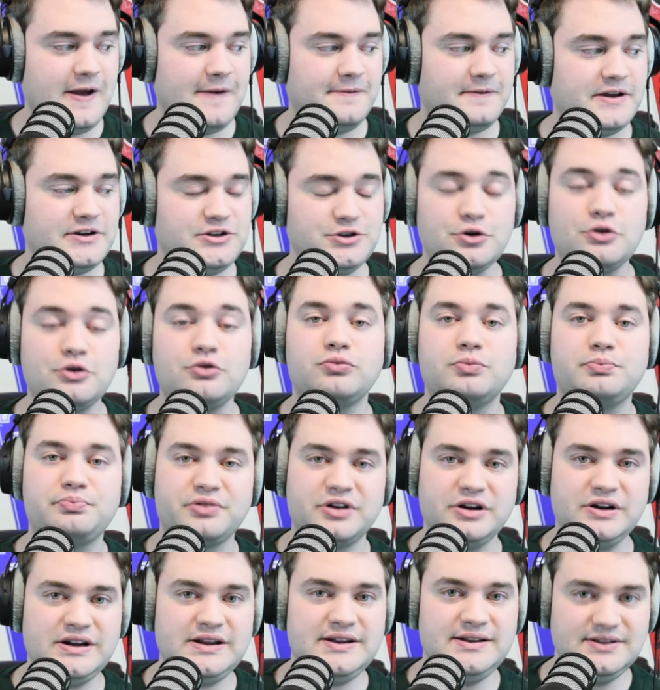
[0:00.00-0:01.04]
They do a
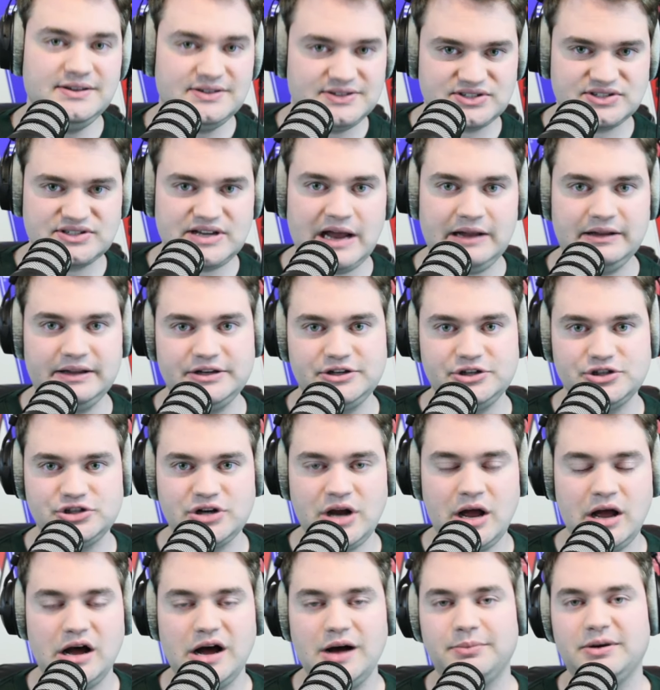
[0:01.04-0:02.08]
pretty solid
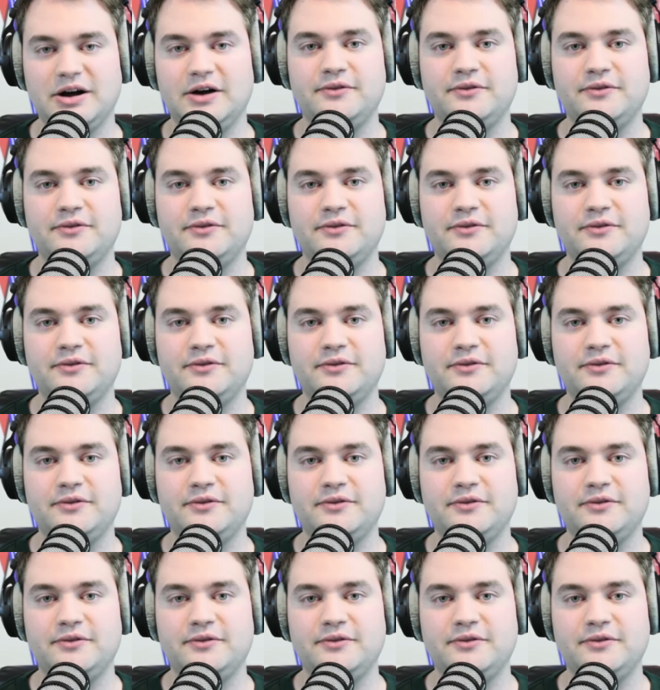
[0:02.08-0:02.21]
job